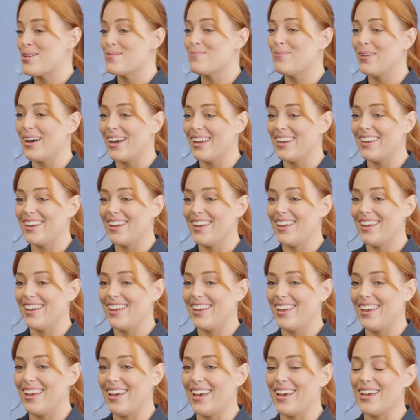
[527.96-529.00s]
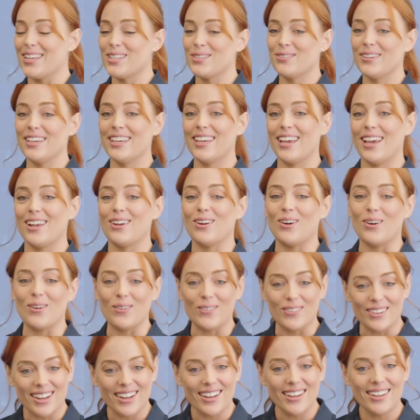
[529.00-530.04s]
But as we get
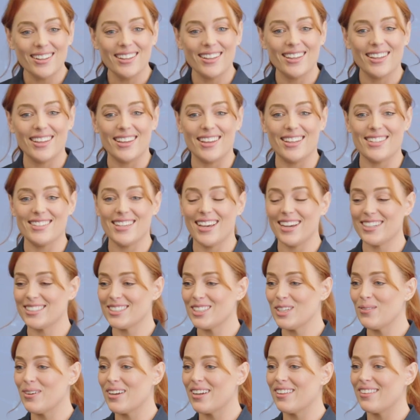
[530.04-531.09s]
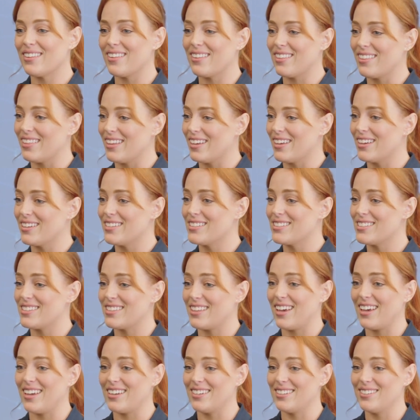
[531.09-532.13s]
older, it's actually one of the things
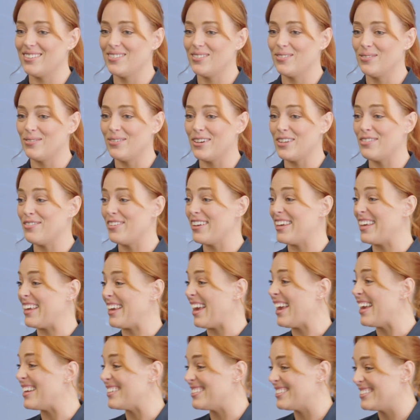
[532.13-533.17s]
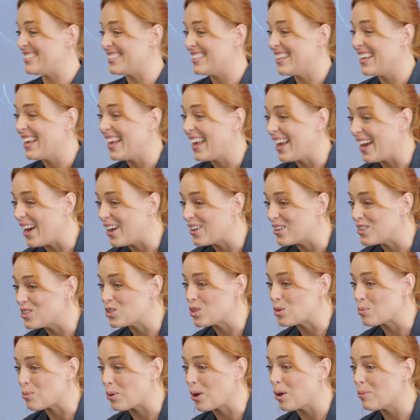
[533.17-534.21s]
that we forget how to
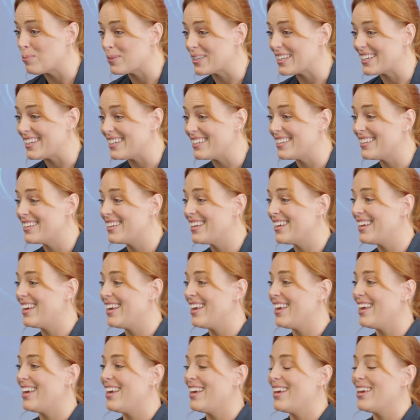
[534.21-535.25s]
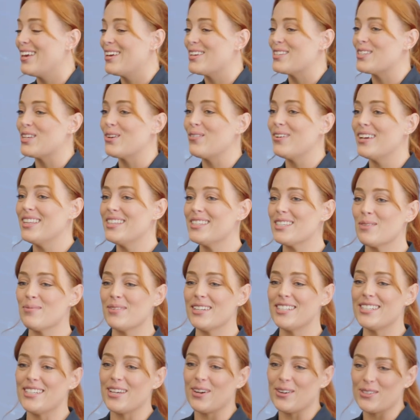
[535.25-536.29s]
do properly. So when
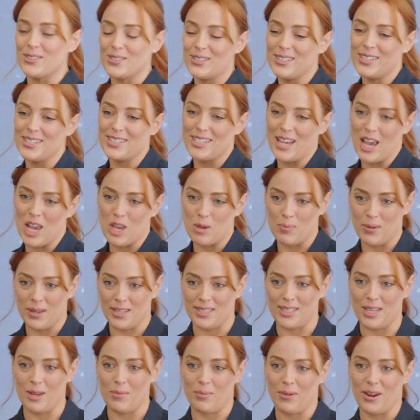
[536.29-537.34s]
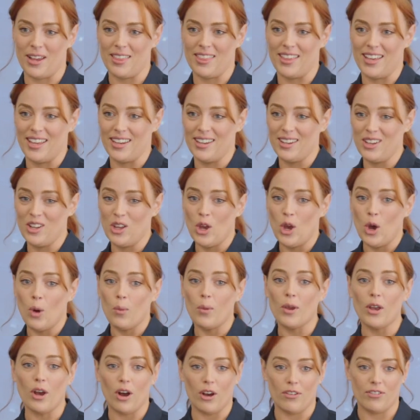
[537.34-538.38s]
someone tells you to take a big deep breath in,
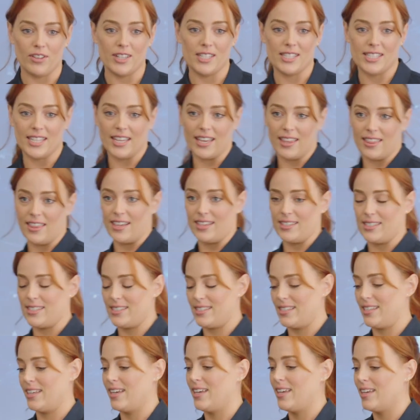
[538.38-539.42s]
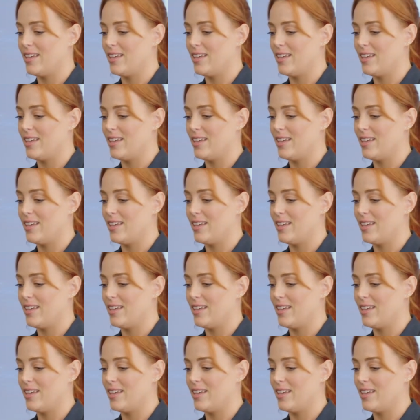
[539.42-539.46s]
we often see this,